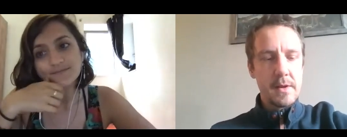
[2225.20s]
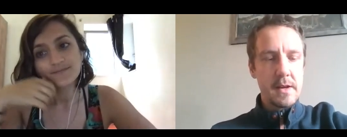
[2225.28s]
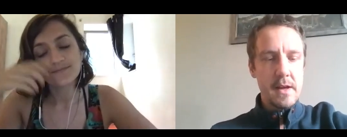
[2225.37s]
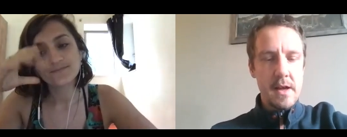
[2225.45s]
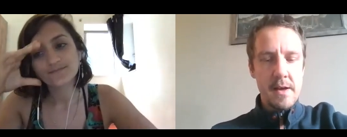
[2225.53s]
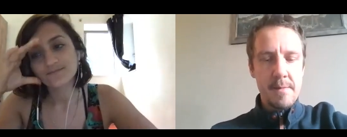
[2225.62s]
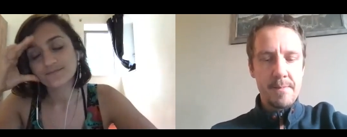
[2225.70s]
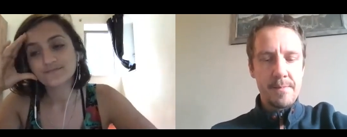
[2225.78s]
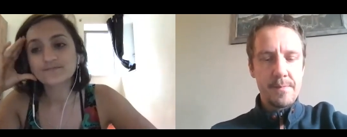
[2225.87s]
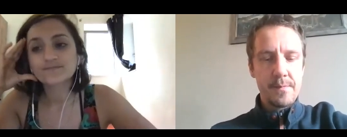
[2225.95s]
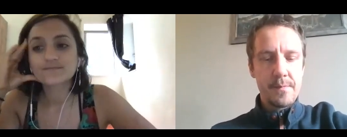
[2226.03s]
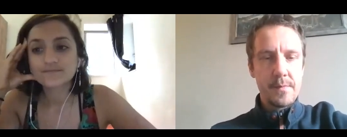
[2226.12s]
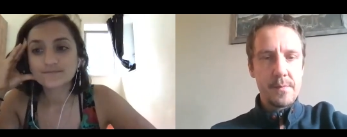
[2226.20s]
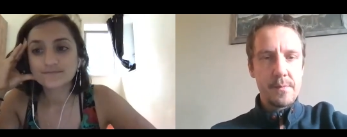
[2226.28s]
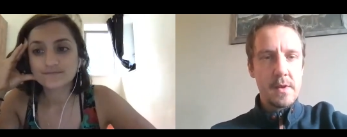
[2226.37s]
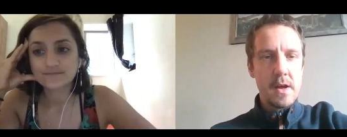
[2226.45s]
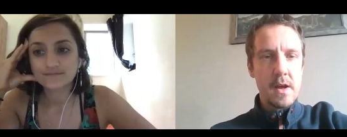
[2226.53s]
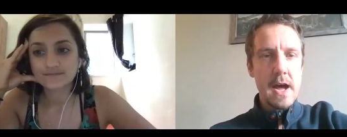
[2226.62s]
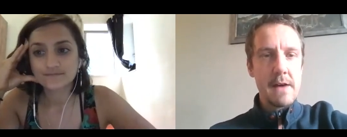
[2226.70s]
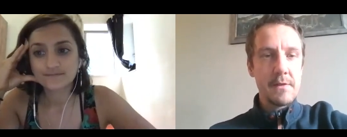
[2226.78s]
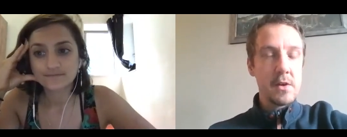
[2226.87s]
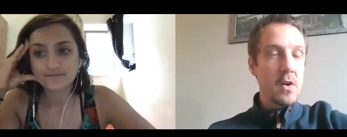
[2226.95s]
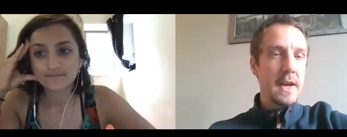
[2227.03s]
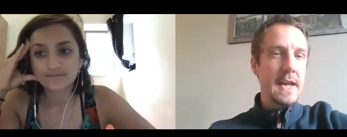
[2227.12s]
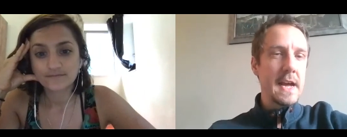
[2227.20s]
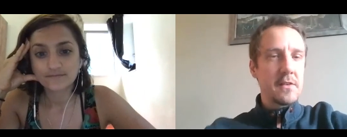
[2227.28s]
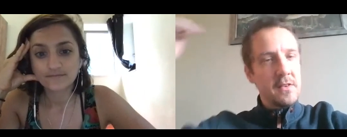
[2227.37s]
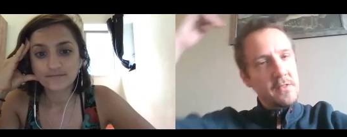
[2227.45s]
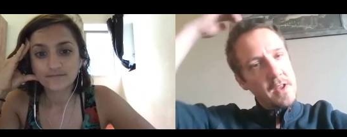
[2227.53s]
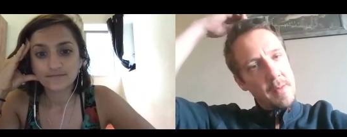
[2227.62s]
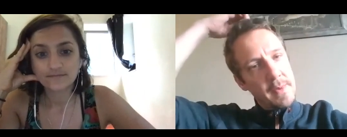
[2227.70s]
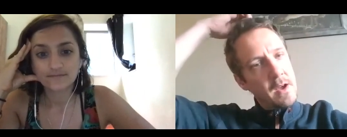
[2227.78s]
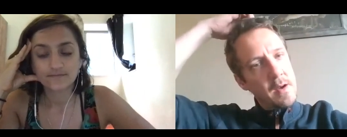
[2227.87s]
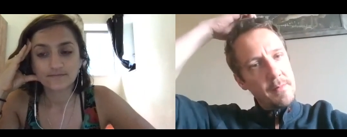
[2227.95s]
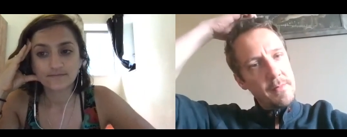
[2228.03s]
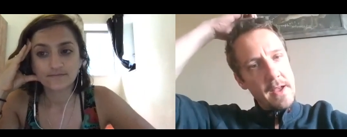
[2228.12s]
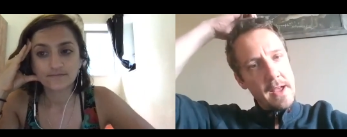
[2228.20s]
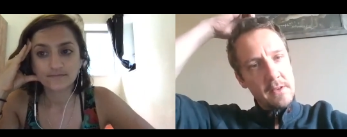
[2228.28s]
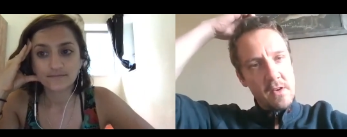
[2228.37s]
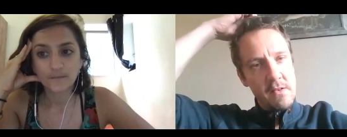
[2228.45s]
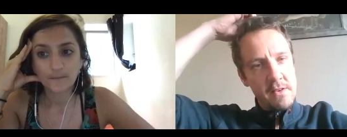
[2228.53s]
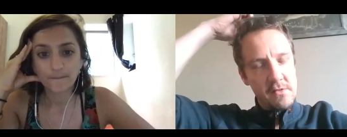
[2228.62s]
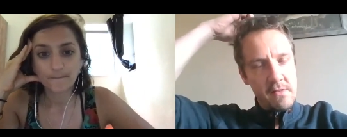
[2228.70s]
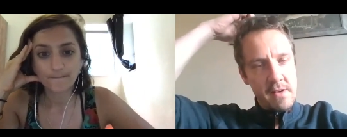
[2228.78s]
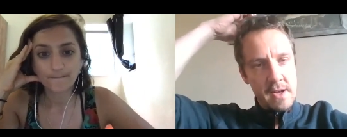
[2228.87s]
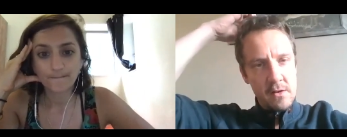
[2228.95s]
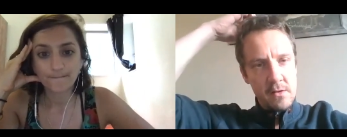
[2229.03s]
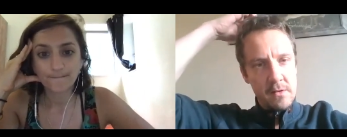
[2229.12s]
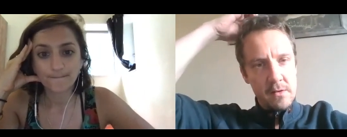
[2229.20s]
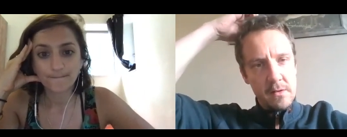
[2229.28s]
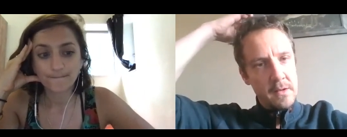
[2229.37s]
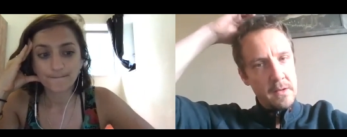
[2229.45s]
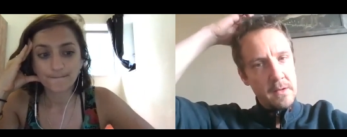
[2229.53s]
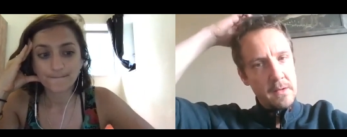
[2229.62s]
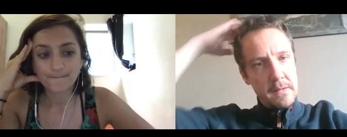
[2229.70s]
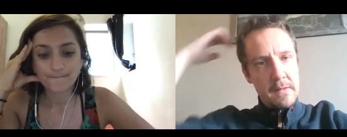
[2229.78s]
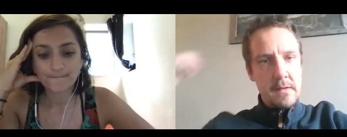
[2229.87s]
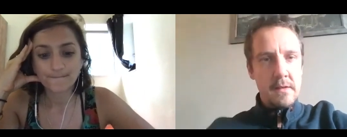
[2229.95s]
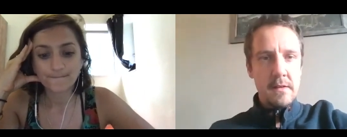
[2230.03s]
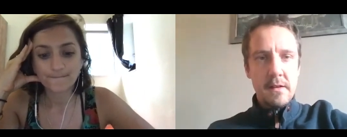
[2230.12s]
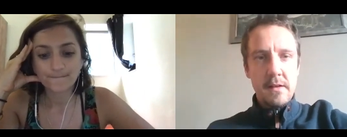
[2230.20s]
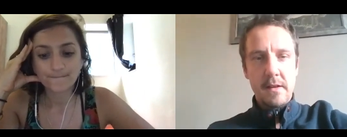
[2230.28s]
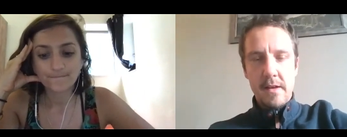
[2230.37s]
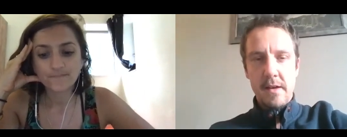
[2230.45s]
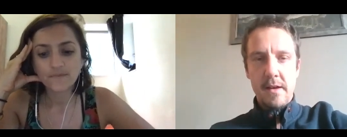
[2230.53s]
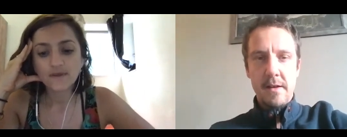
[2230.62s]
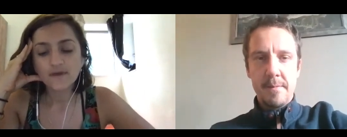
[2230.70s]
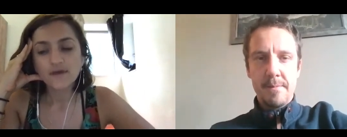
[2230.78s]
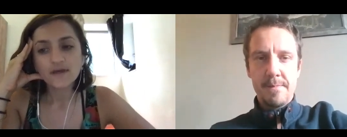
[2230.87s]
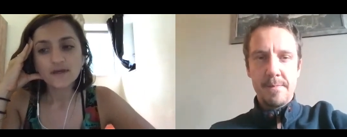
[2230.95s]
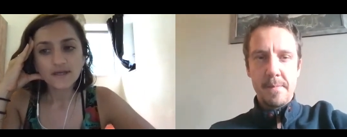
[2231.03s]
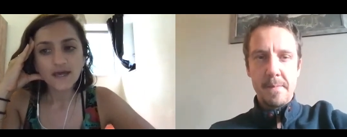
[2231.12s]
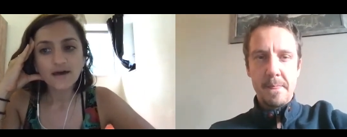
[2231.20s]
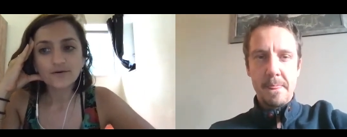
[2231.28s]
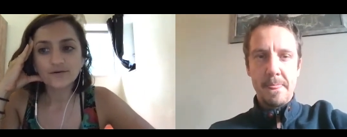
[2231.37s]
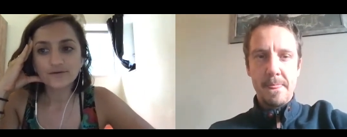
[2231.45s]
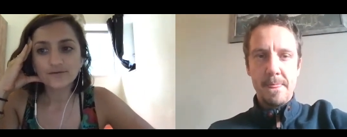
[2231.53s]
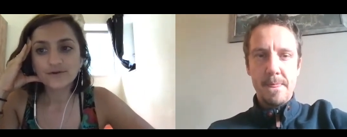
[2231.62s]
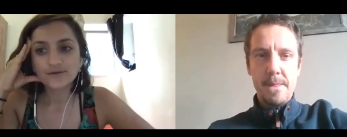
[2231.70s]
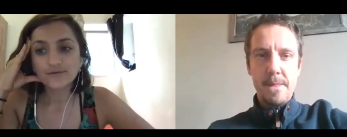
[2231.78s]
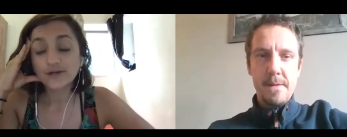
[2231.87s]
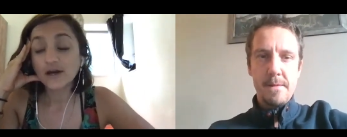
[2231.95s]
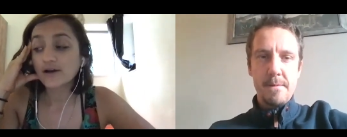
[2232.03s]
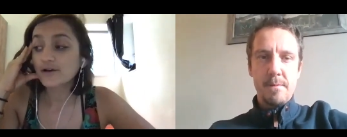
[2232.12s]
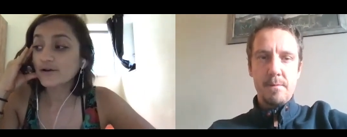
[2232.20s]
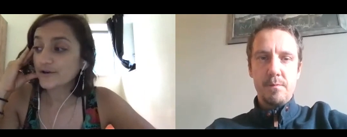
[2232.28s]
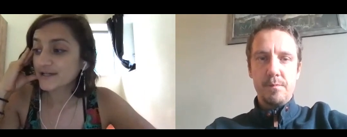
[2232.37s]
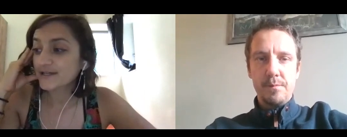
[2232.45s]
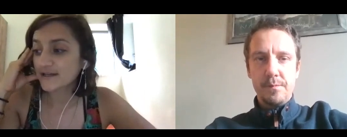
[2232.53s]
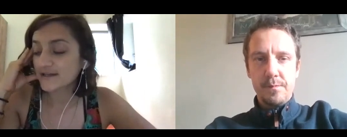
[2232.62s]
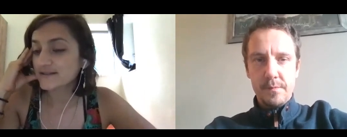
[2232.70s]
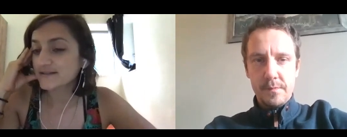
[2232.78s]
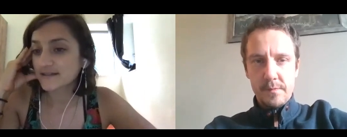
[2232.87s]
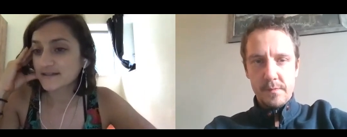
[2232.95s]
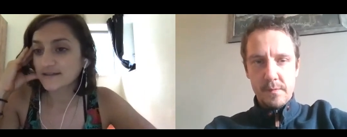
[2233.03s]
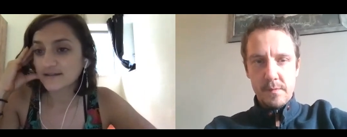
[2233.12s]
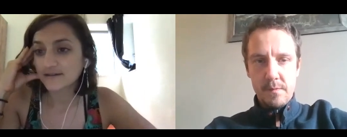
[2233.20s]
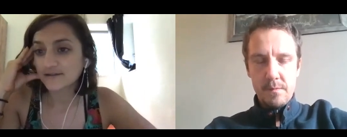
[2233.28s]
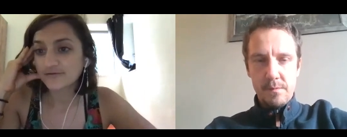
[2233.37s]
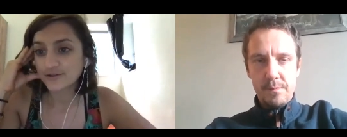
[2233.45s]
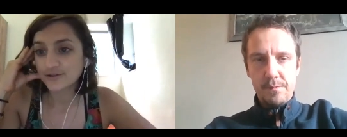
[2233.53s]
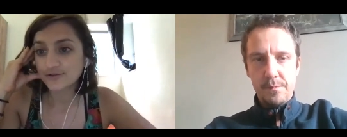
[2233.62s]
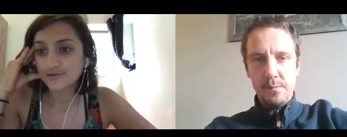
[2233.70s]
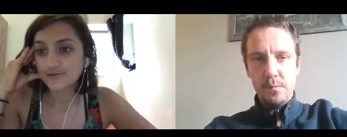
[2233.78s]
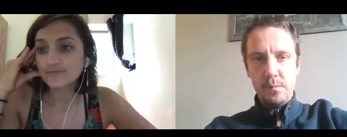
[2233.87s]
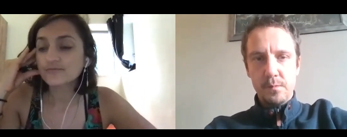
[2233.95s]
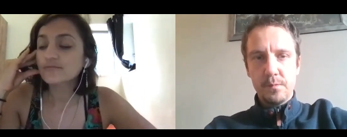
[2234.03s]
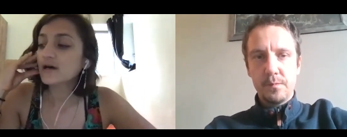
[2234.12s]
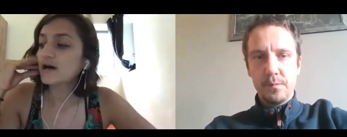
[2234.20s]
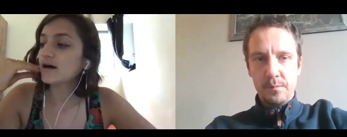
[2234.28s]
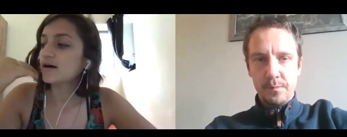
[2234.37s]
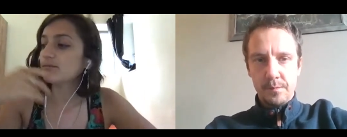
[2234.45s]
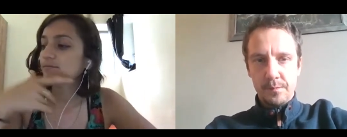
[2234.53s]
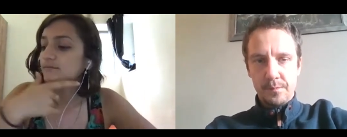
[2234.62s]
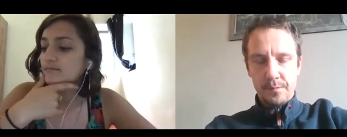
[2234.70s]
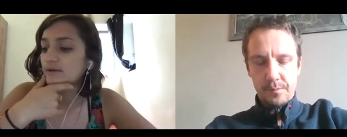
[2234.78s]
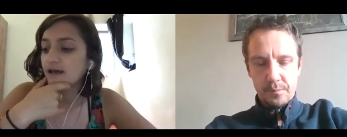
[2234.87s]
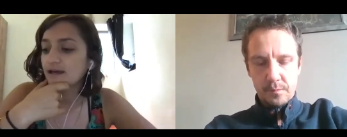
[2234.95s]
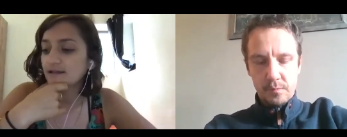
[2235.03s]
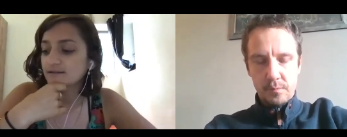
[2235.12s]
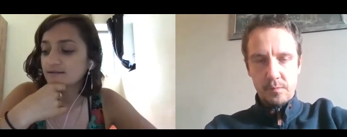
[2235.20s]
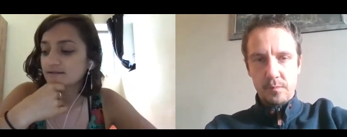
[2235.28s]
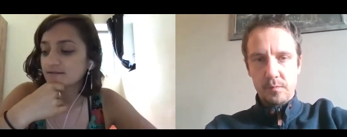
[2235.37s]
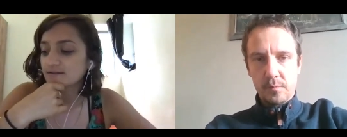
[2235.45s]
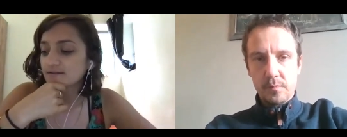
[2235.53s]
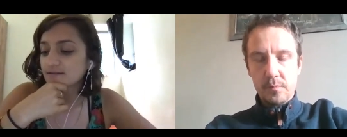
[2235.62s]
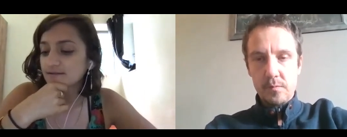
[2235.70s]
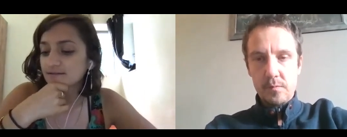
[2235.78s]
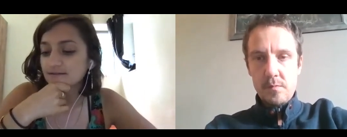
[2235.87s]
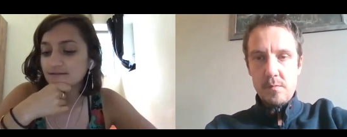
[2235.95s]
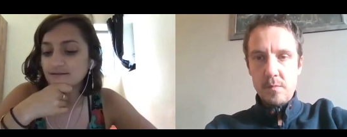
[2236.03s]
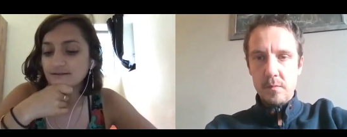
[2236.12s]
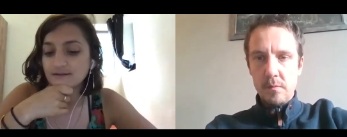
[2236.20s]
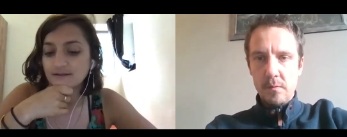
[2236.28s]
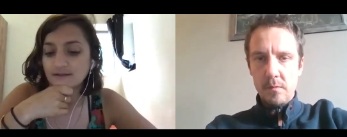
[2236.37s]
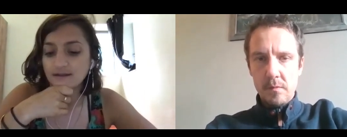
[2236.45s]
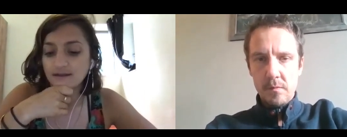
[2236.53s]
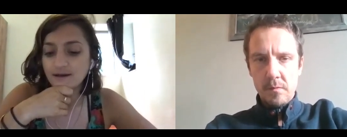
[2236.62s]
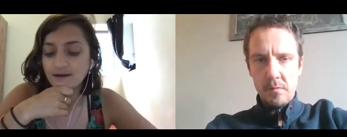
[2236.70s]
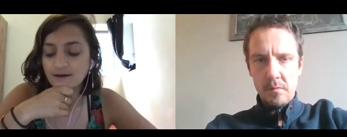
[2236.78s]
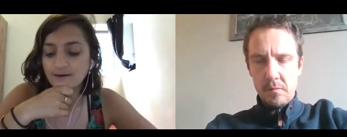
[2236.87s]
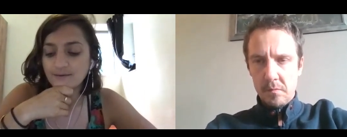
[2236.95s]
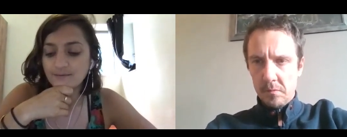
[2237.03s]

Speaker 1: but um, uh, have you got any actions coming up for X R Israel? Or? Um...
Speaker 2: Yeah, we, we are organizing a few um, and Um,